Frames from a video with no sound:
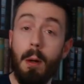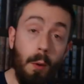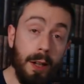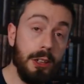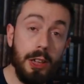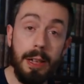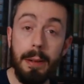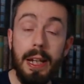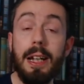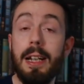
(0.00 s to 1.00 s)
one G
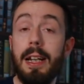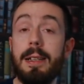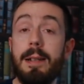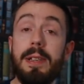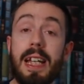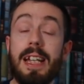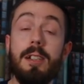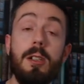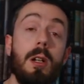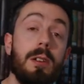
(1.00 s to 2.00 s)
B E connectivity
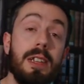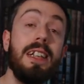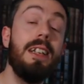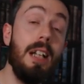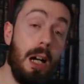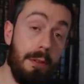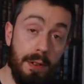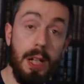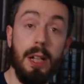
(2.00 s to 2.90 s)
is not enough